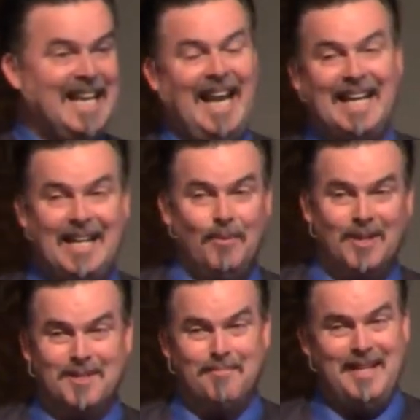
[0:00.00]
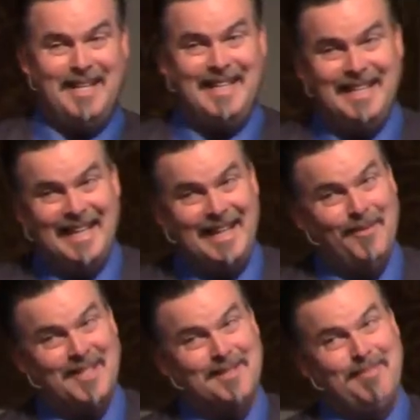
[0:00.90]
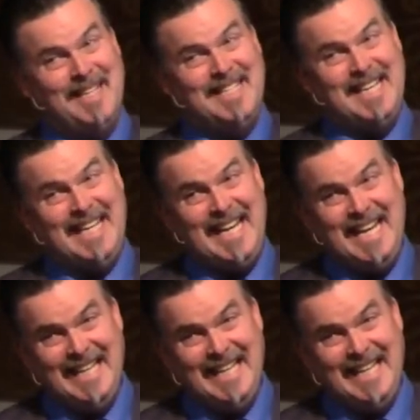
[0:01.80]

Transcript: And he wasn't being he wasn't being cheeky.